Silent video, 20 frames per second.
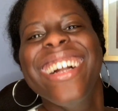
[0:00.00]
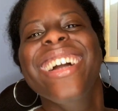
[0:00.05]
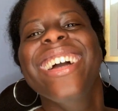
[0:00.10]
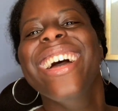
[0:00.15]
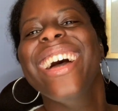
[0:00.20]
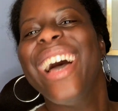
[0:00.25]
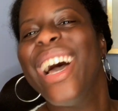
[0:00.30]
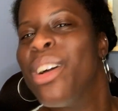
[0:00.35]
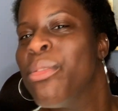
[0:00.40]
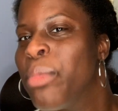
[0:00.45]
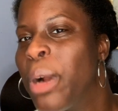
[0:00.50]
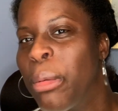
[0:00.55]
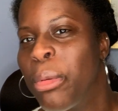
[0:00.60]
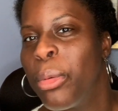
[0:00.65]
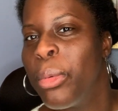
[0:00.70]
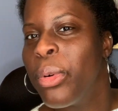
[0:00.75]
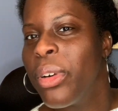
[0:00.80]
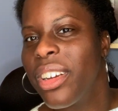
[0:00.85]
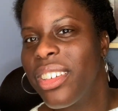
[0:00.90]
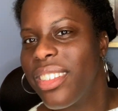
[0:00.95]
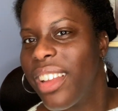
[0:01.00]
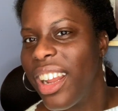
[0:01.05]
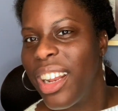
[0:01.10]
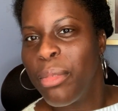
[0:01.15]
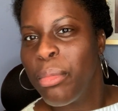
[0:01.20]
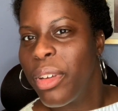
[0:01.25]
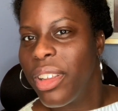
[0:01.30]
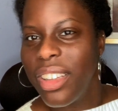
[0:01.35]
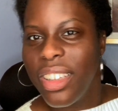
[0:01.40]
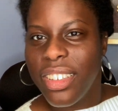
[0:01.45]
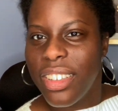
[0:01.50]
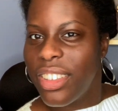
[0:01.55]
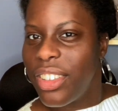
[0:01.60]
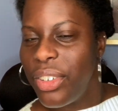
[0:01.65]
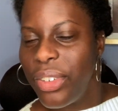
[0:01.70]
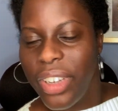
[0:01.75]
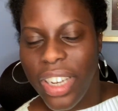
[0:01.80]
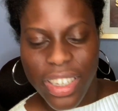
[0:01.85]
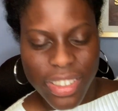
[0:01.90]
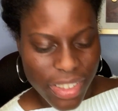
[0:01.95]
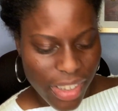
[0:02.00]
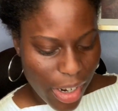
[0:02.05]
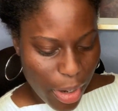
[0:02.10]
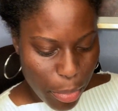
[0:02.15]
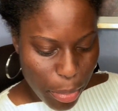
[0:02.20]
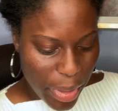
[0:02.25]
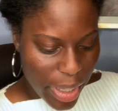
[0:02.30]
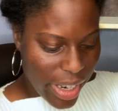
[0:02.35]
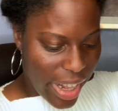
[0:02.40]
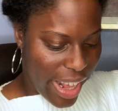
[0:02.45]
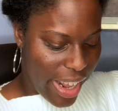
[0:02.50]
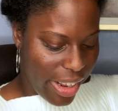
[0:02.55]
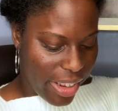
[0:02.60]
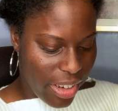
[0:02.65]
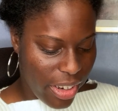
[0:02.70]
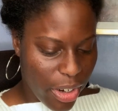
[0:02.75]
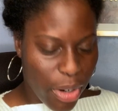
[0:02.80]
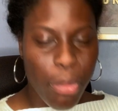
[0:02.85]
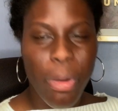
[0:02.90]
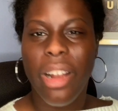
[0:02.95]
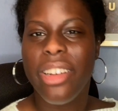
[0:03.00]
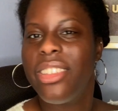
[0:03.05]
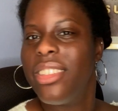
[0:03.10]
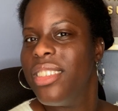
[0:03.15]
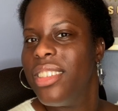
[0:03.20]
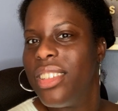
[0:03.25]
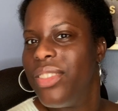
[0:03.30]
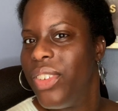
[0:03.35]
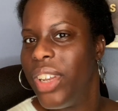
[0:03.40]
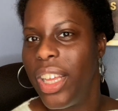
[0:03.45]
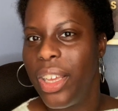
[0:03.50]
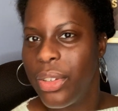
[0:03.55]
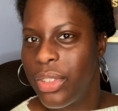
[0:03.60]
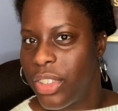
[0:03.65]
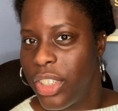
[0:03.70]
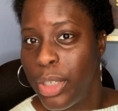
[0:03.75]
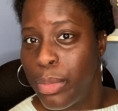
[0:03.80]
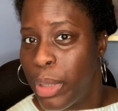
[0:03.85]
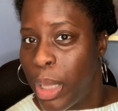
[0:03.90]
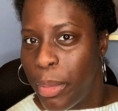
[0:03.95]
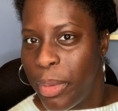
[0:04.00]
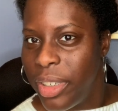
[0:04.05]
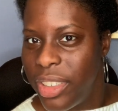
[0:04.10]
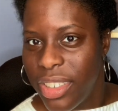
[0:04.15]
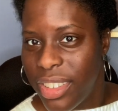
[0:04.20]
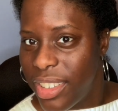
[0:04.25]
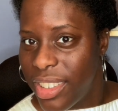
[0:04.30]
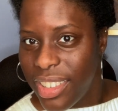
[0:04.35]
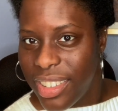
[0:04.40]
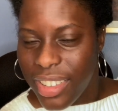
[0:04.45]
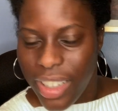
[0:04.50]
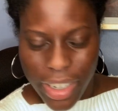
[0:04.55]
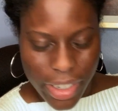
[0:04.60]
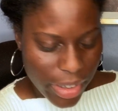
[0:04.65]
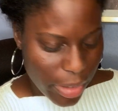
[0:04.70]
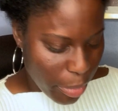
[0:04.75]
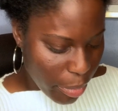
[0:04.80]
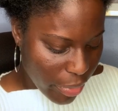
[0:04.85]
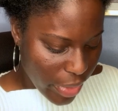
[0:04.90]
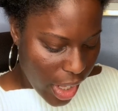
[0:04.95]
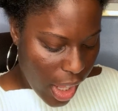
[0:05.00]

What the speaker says: I'm probably more excited about this than you guys are, but hey, you're watching this video, so you're probably just as excited.